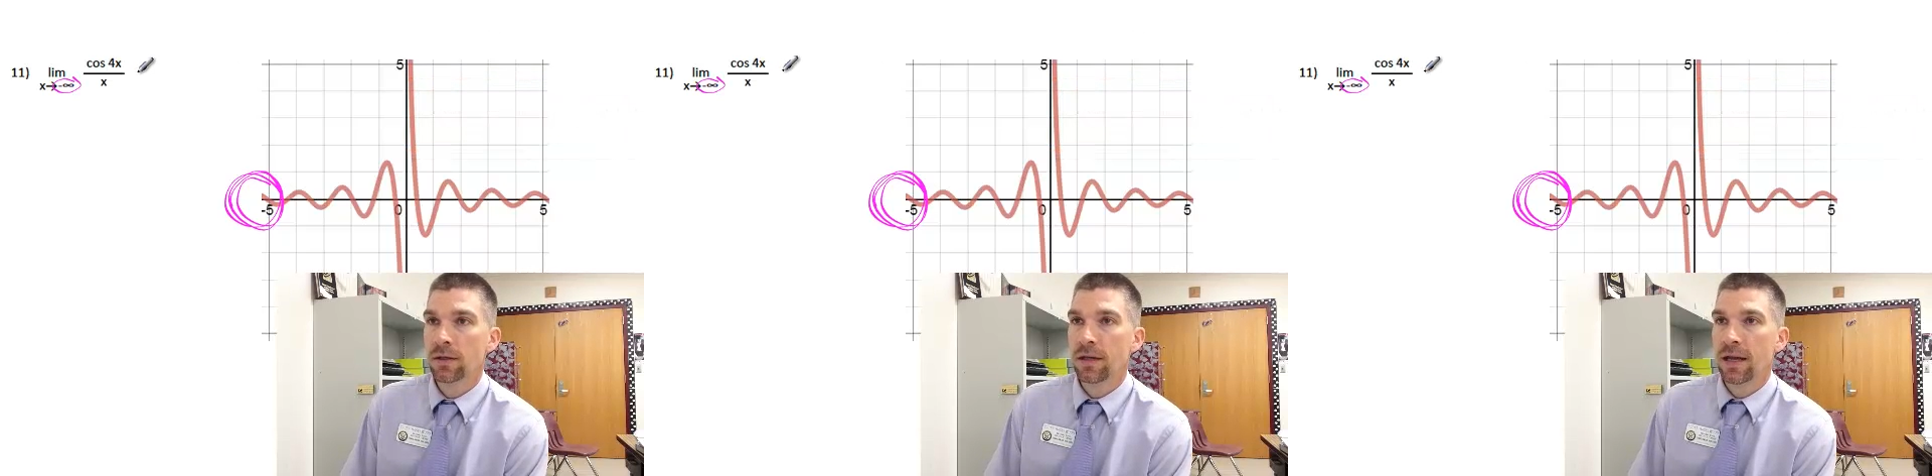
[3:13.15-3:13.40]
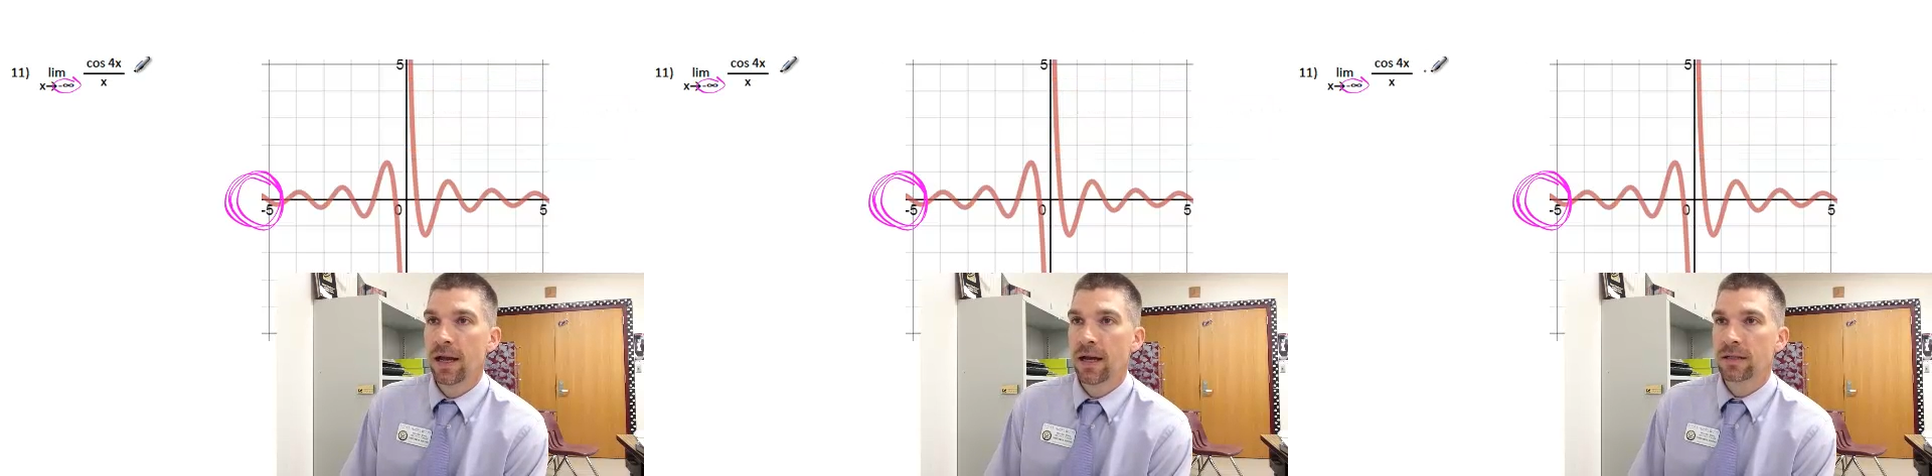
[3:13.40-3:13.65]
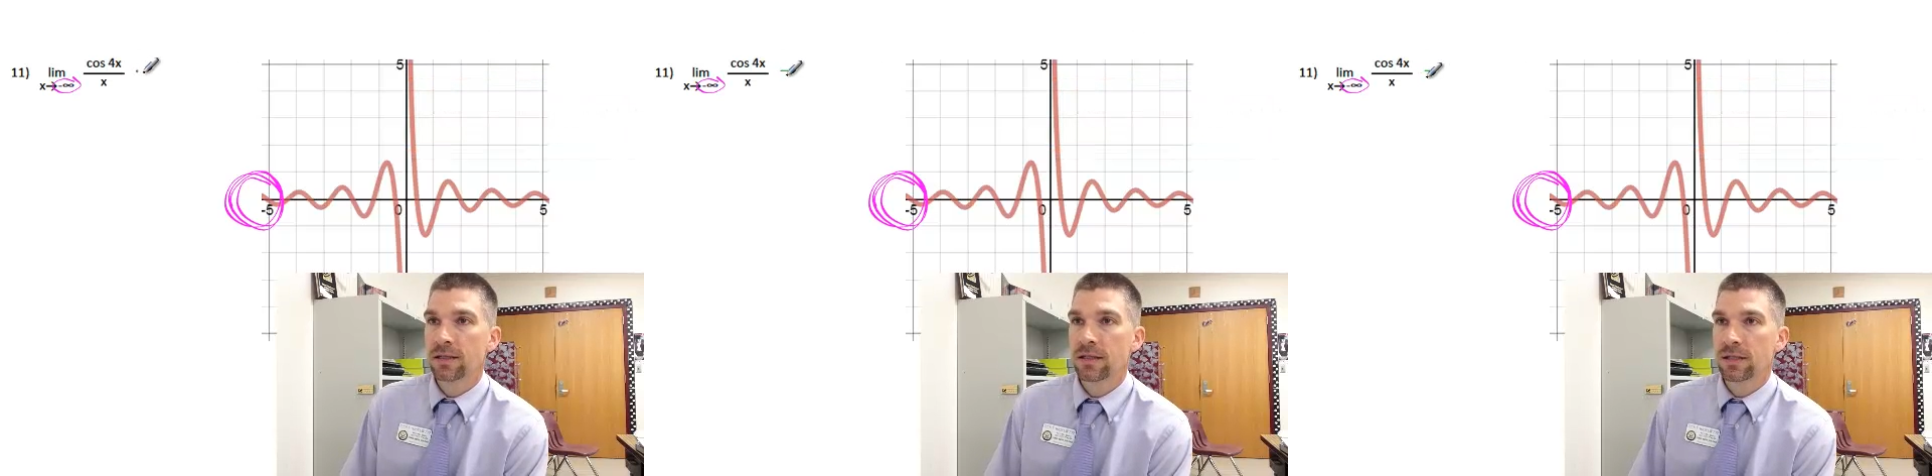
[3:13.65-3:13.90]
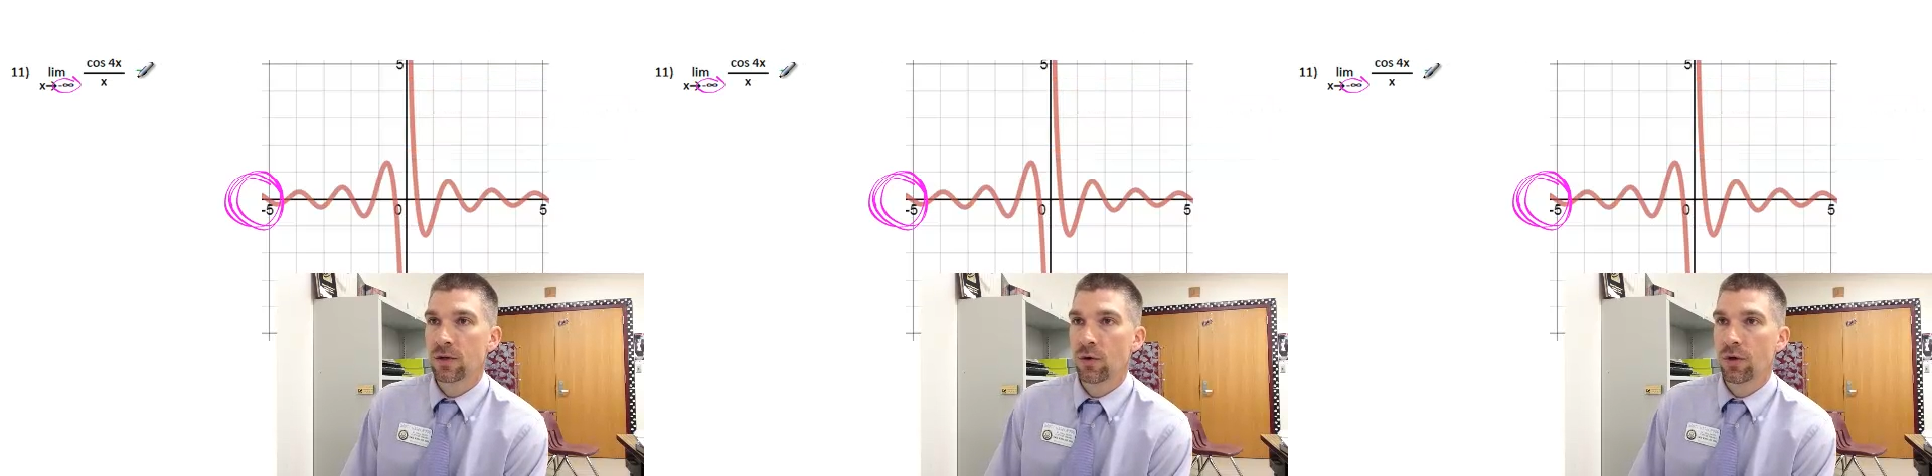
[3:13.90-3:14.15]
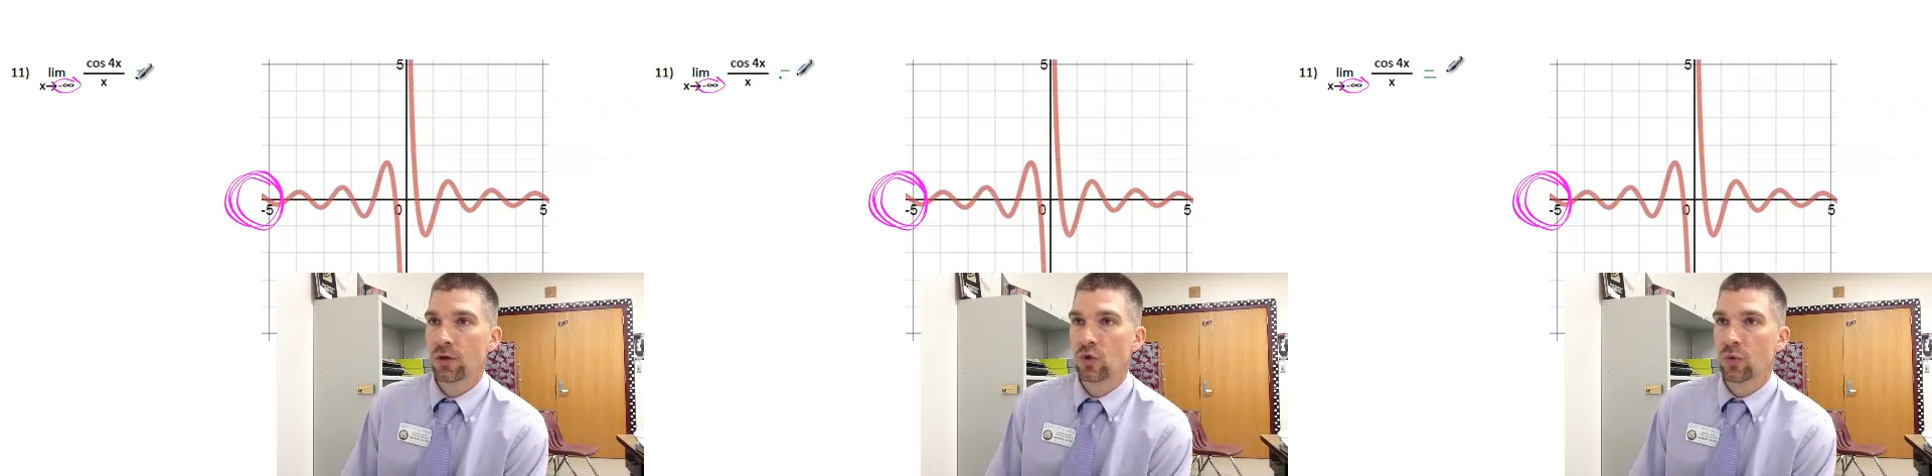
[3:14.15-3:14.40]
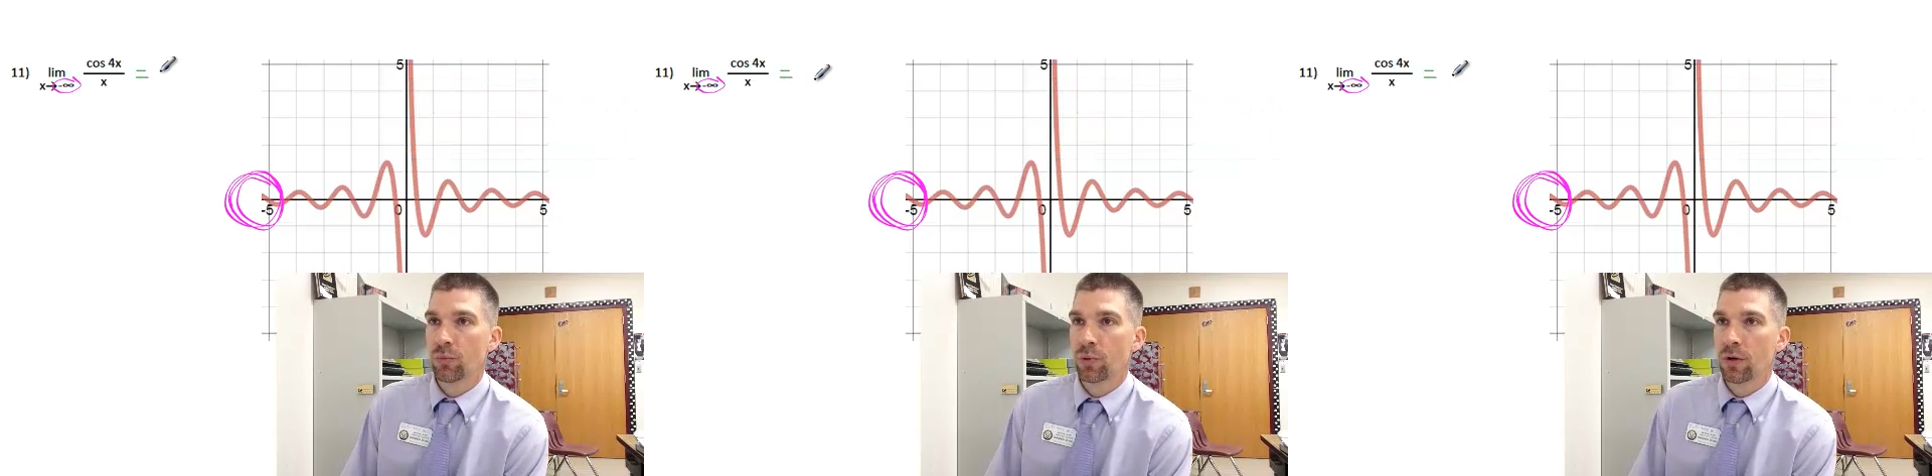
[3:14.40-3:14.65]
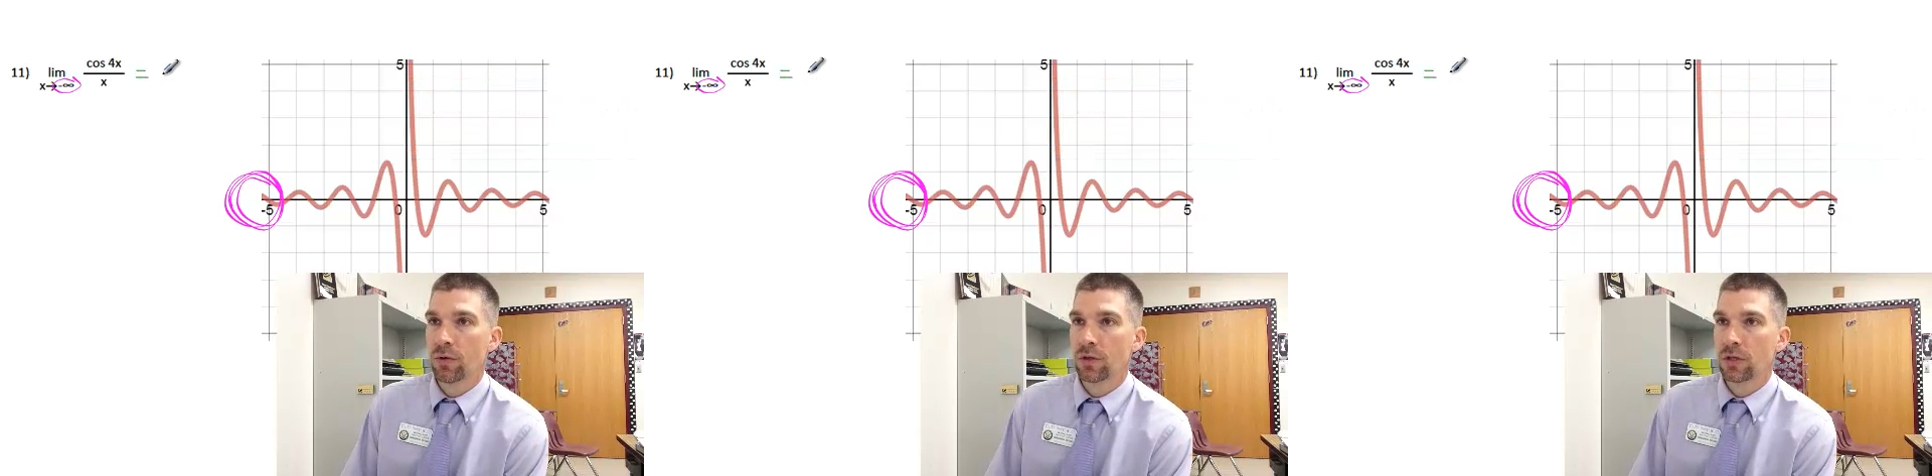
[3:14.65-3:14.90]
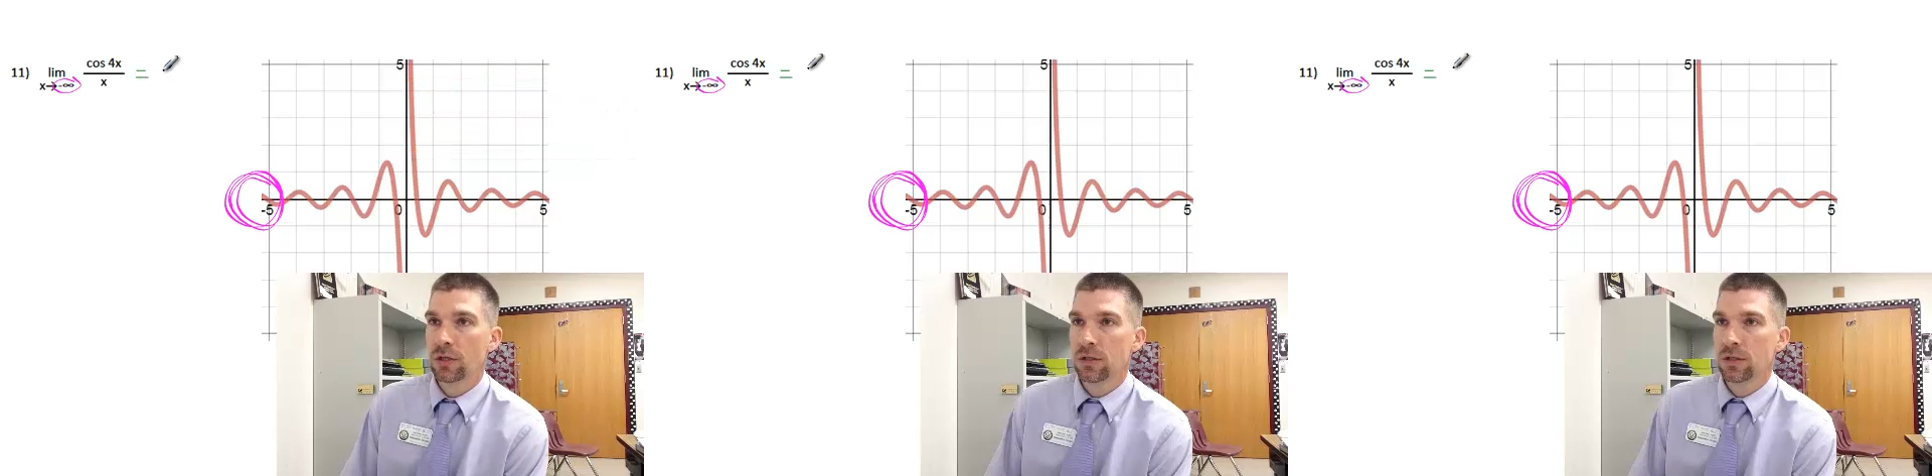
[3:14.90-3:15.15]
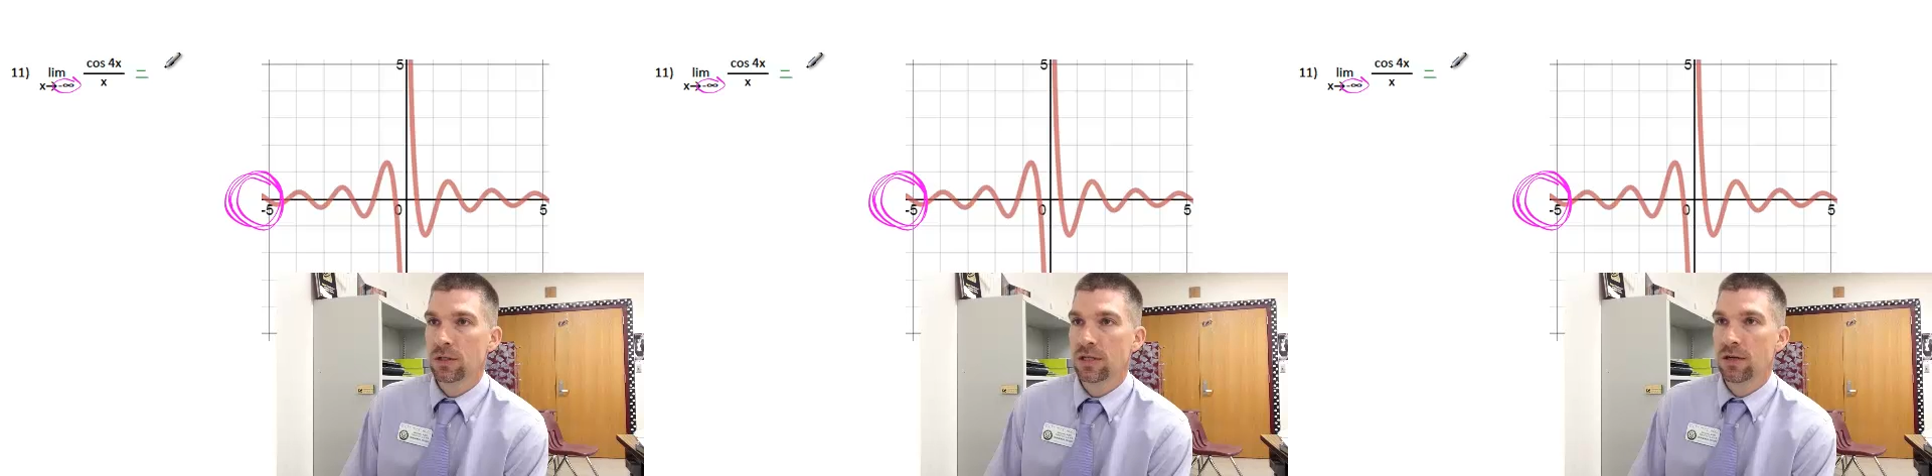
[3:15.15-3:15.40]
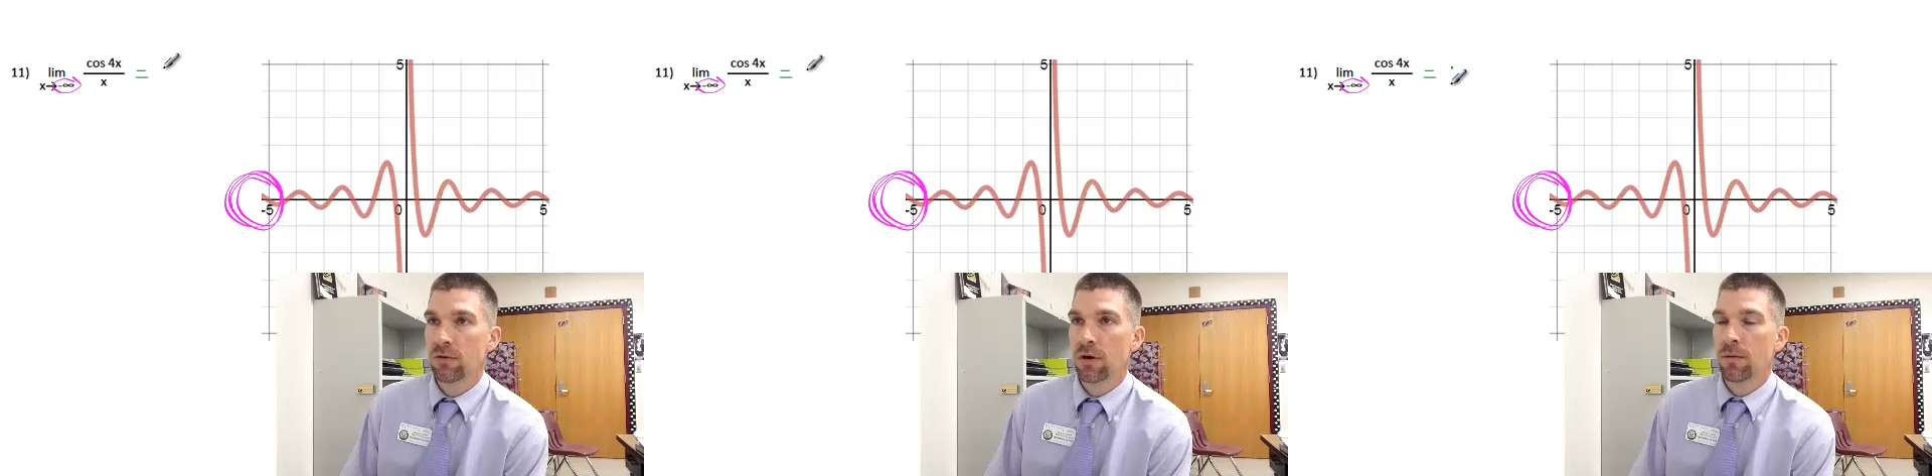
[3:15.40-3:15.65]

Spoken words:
that x is going to approach 0.